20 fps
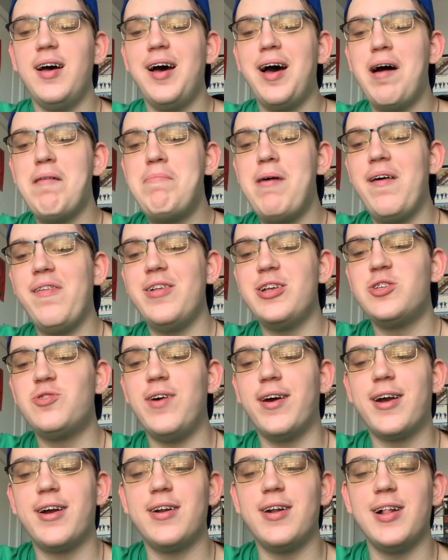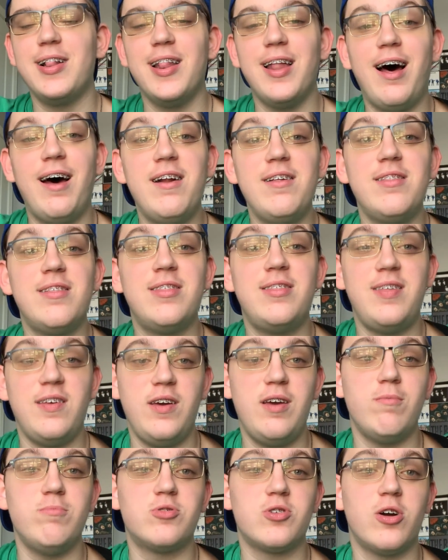About this record, a lot of the
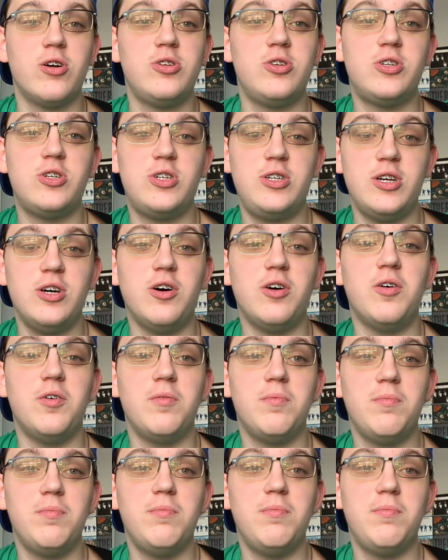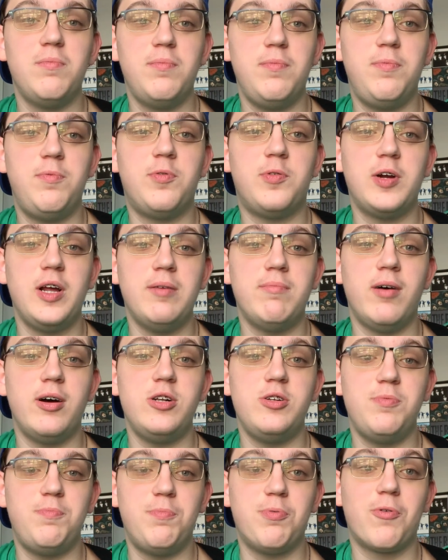themes are still pretty
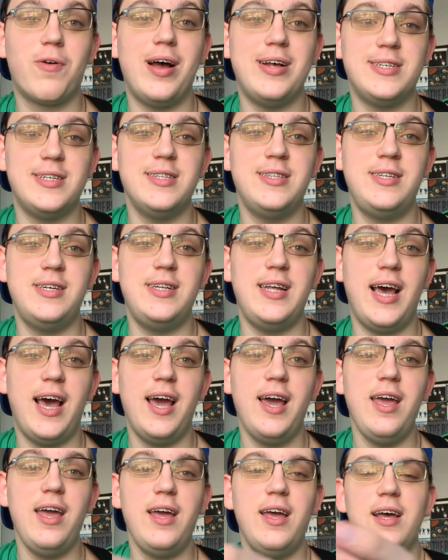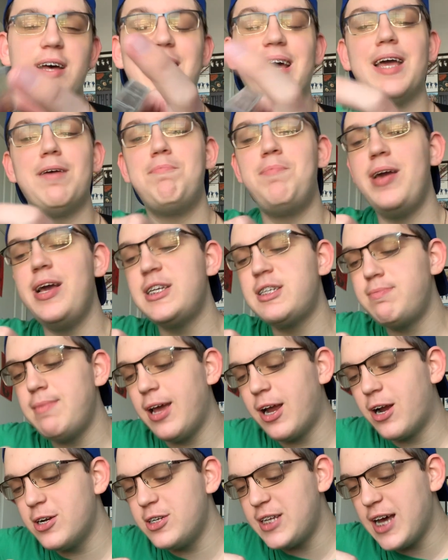much present today. Like
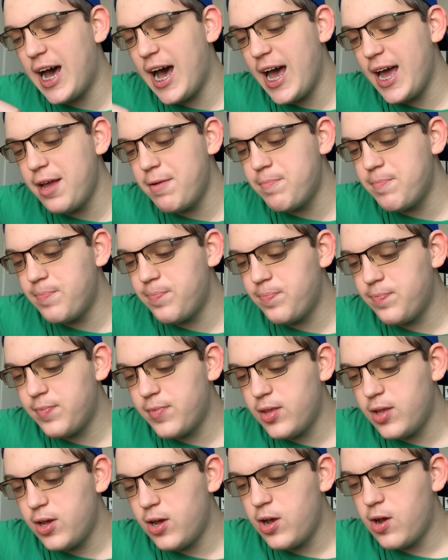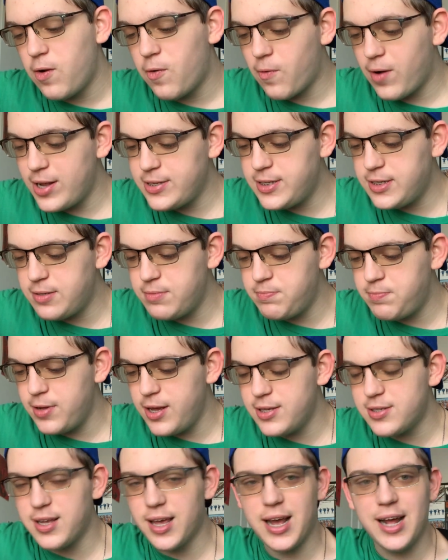Peacemaker Die, Rest in
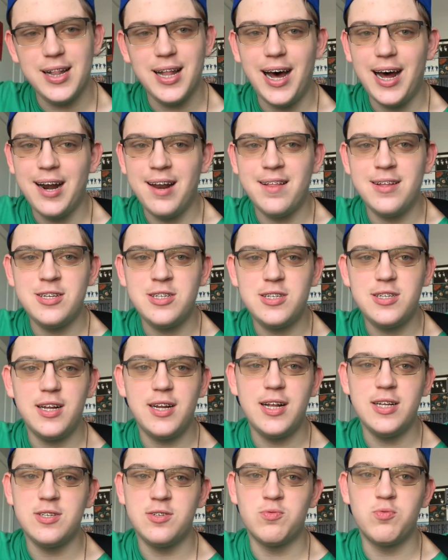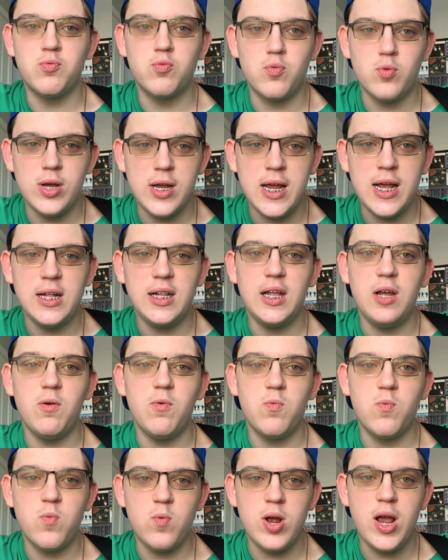Peace. Like a lot of this shit is really,
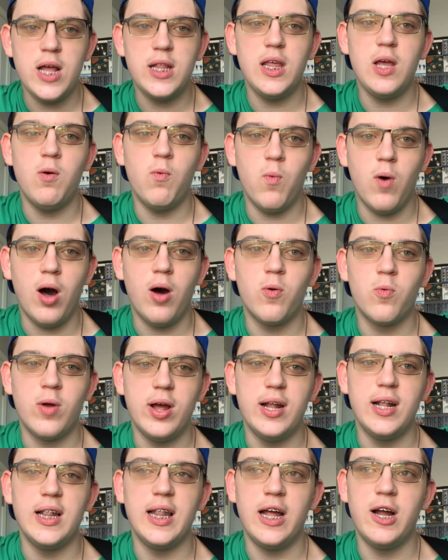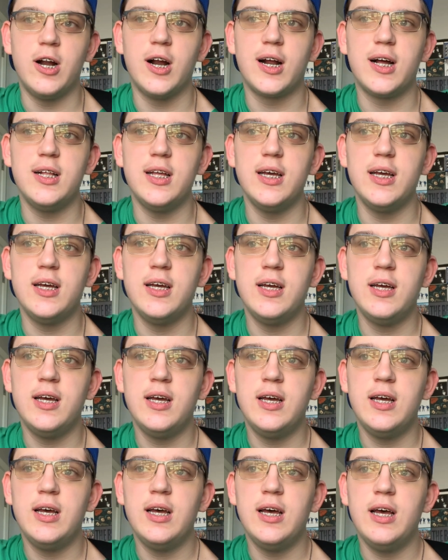really well written lyrically.
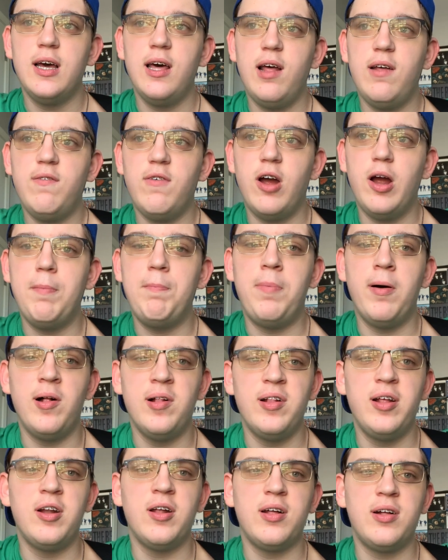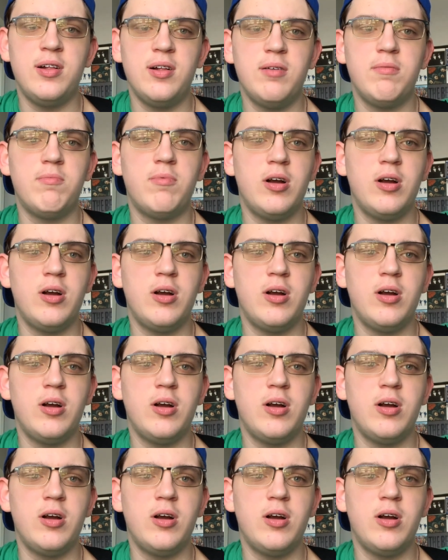Very political